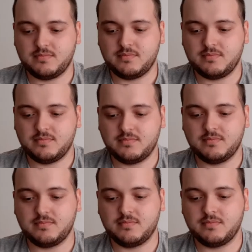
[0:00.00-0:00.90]

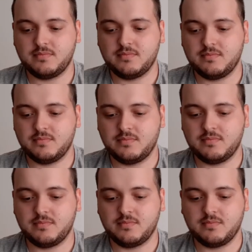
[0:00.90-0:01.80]

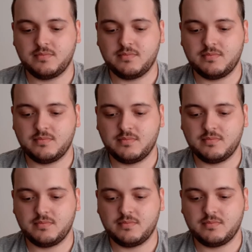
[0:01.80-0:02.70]

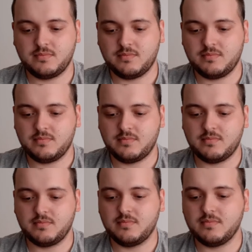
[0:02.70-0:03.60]

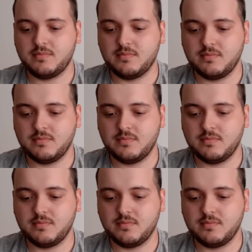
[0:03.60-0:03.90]
No one is speaking in this clip.